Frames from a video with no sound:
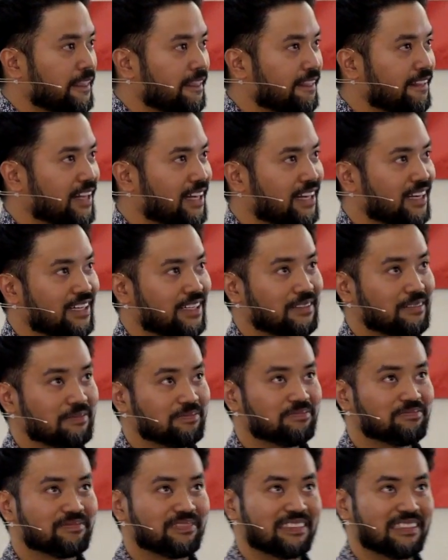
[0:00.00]
Um,
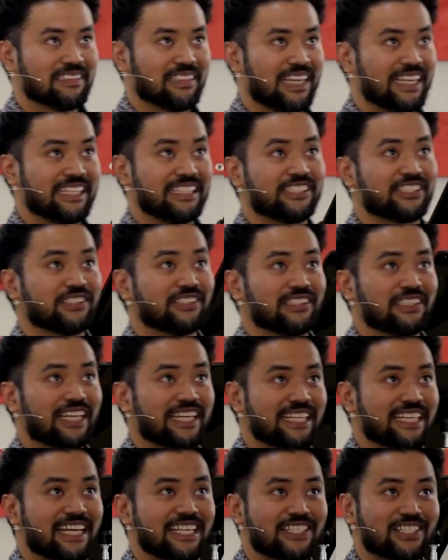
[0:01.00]
late late
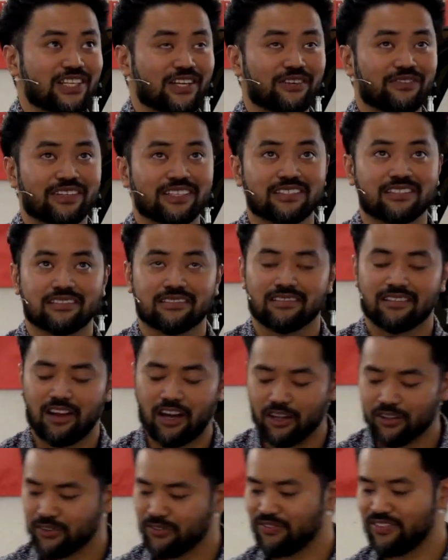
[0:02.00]
night service all
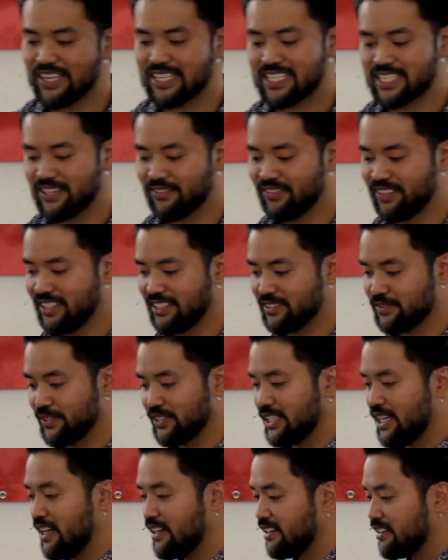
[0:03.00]
the festivities were
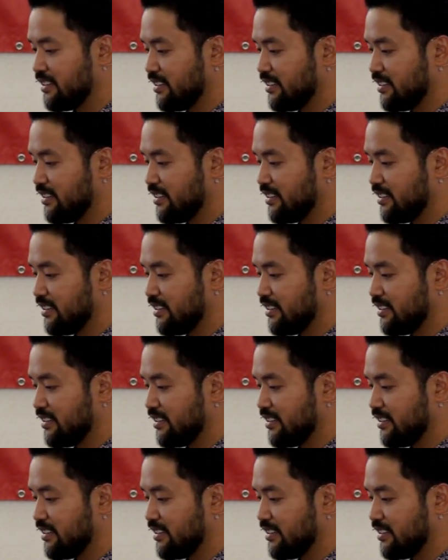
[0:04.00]
done